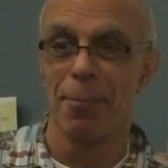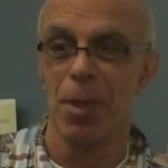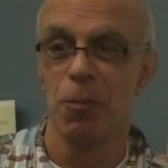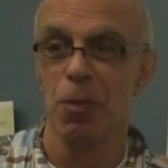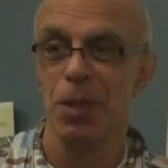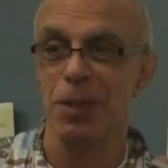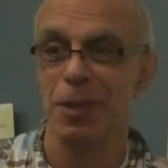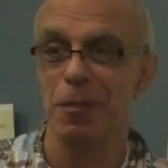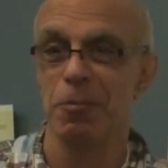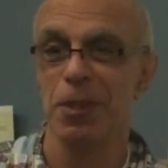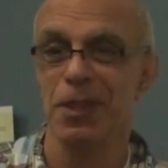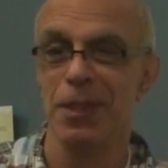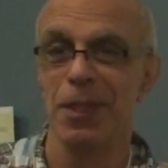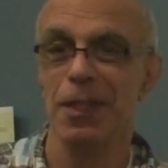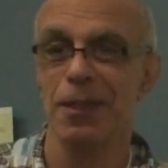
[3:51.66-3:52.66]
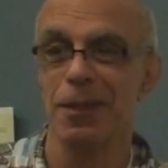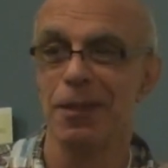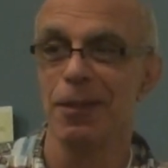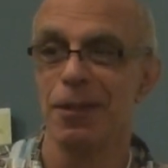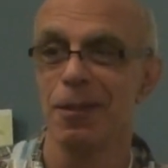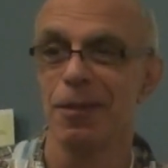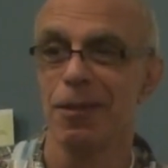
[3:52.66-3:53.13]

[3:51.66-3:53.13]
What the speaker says: What is percentage?